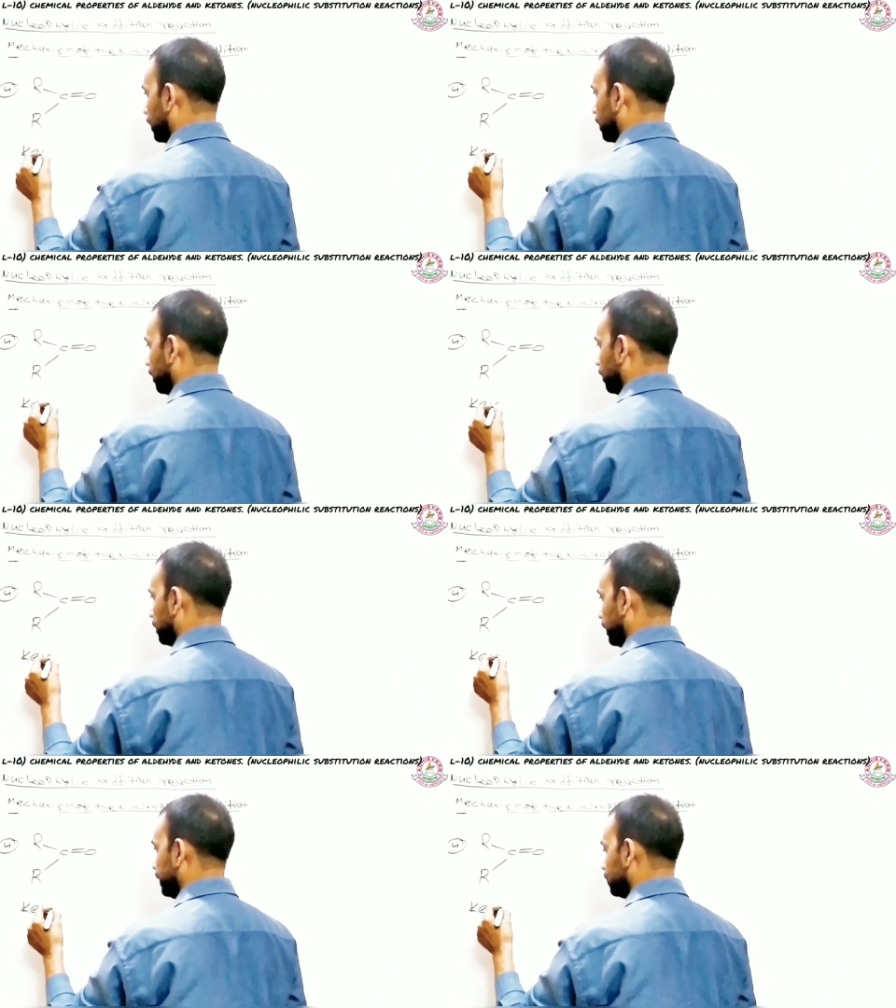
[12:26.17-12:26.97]

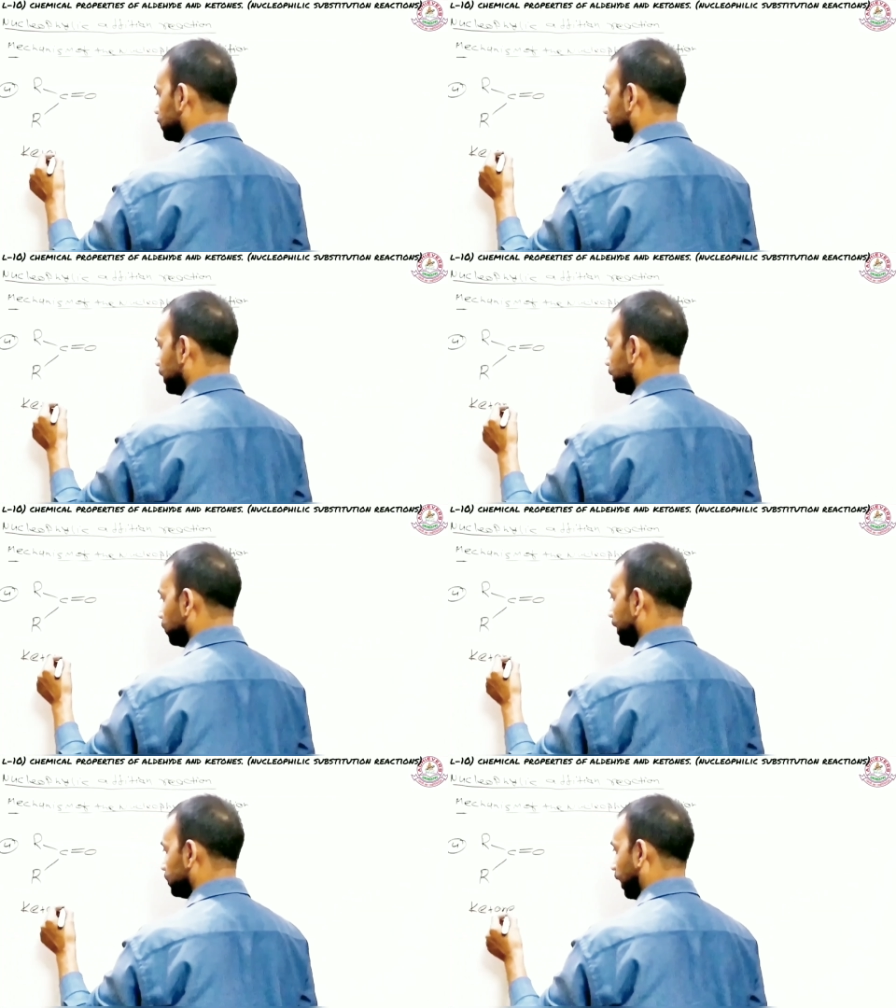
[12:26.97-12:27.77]
far,
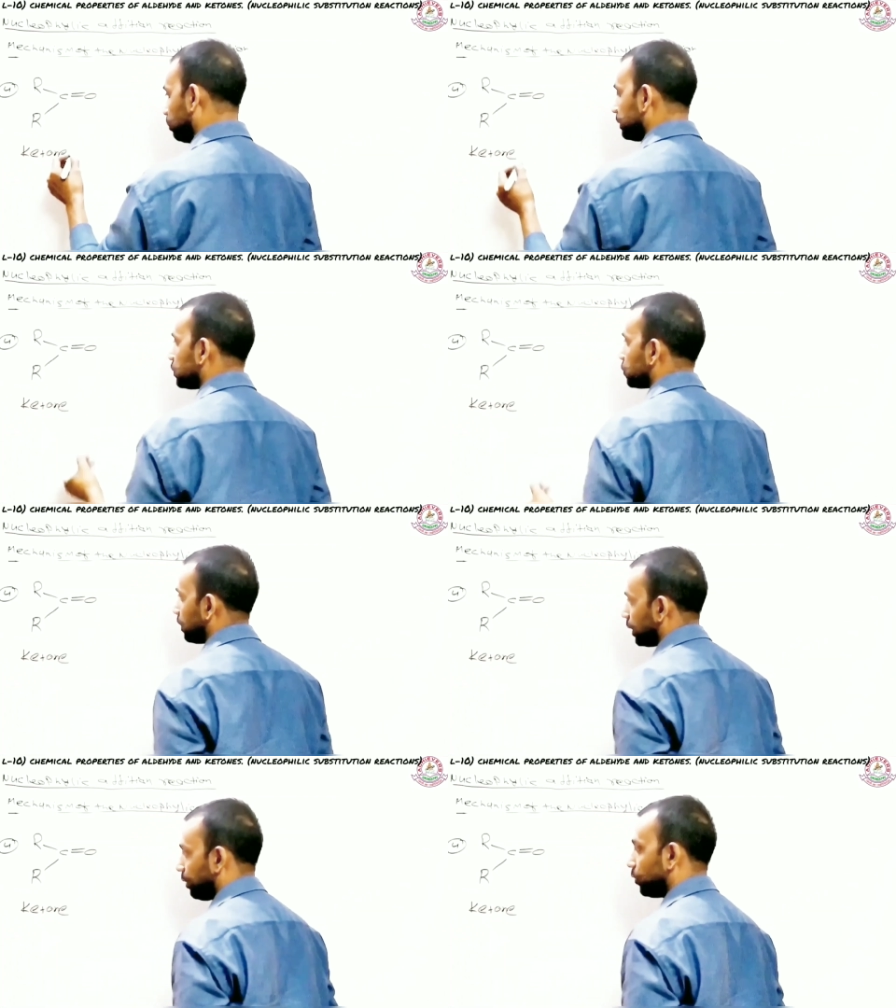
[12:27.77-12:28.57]
initial examples
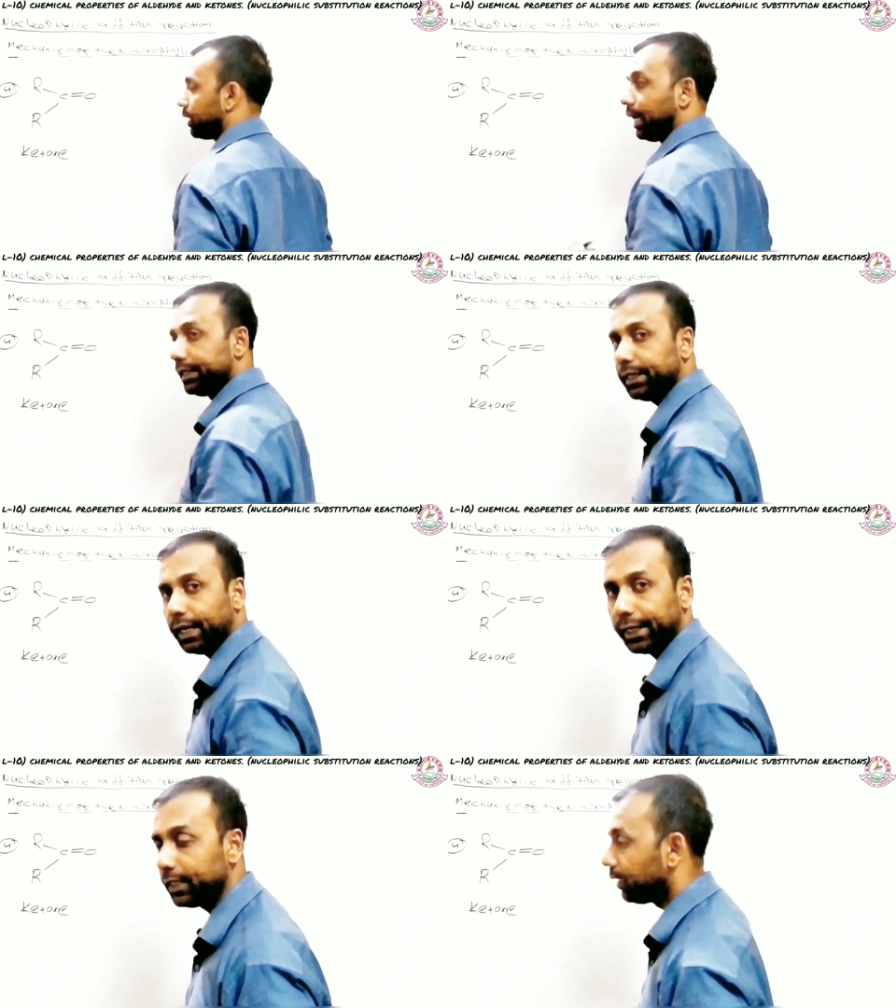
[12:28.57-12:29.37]
were about
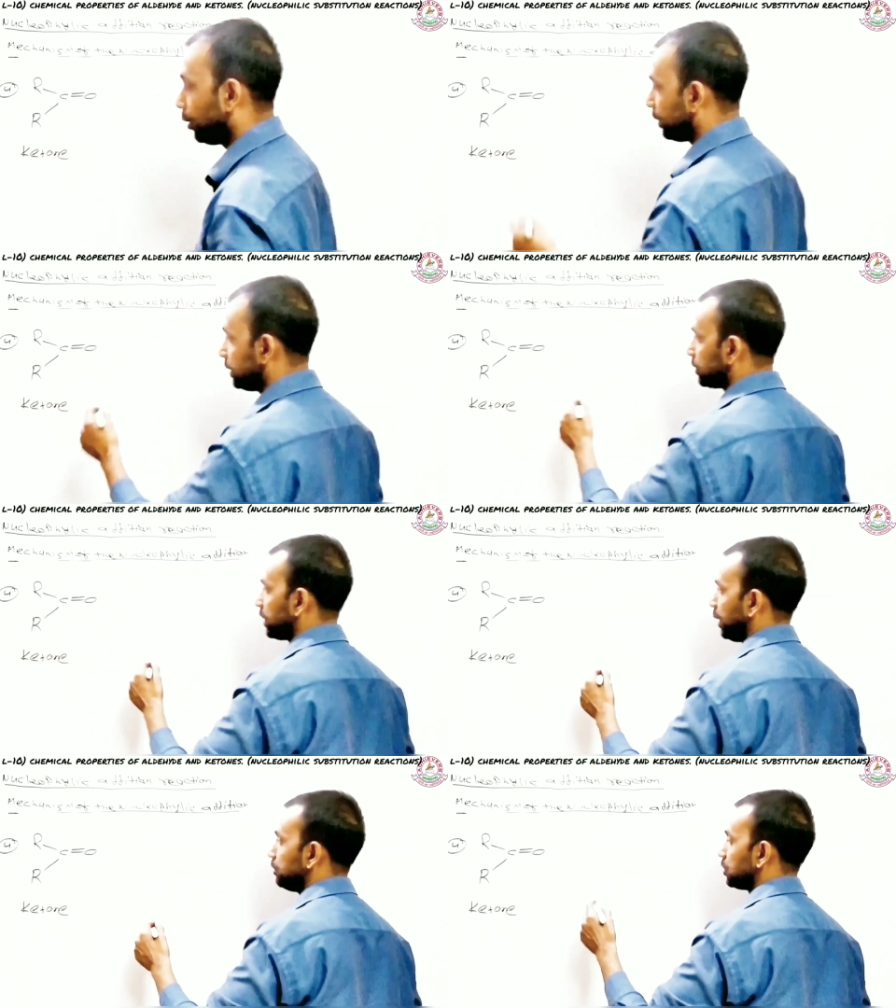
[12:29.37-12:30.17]
aldehyde, but
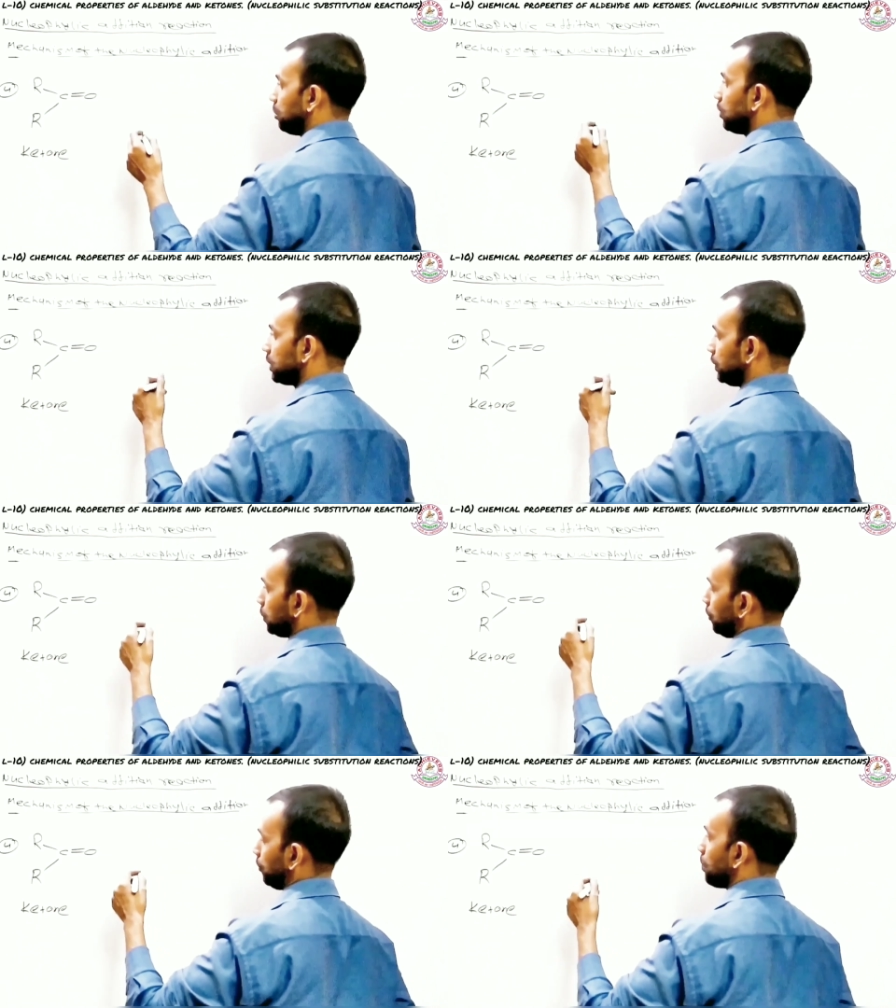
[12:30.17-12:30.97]
this time it's about
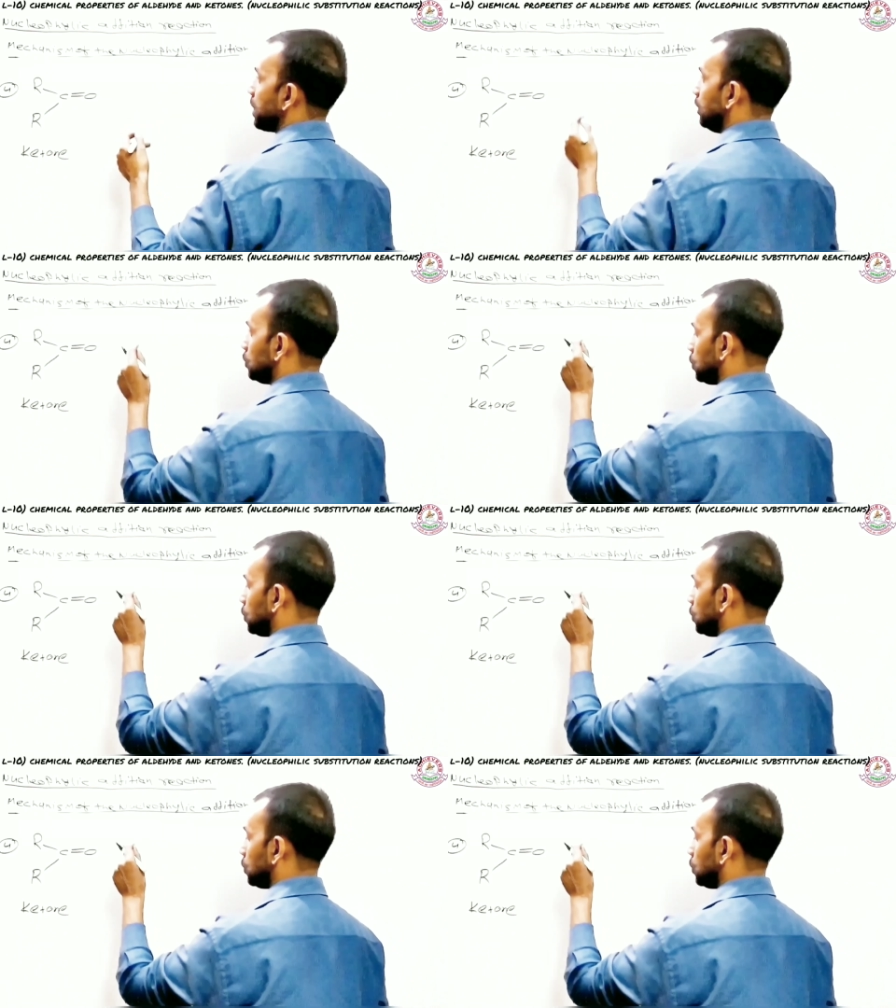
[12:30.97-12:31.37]
ketone.